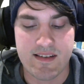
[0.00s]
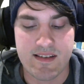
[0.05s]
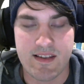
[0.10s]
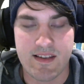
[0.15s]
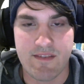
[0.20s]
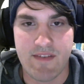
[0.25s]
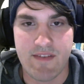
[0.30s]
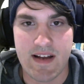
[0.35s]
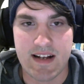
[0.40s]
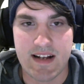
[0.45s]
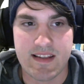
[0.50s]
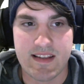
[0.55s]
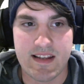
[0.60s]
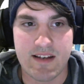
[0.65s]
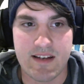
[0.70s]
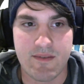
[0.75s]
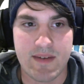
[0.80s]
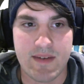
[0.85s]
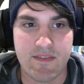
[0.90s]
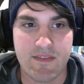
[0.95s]
the fact that
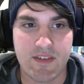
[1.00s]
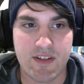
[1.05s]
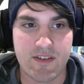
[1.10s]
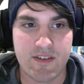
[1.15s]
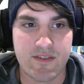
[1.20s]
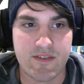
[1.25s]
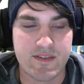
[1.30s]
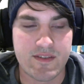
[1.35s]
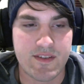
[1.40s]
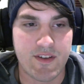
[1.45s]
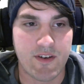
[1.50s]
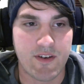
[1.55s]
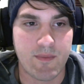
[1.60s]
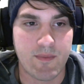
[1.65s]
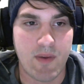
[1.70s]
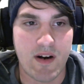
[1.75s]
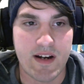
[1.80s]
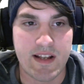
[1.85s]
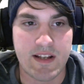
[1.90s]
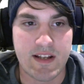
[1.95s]
we have to use third
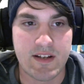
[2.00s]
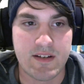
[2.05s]
party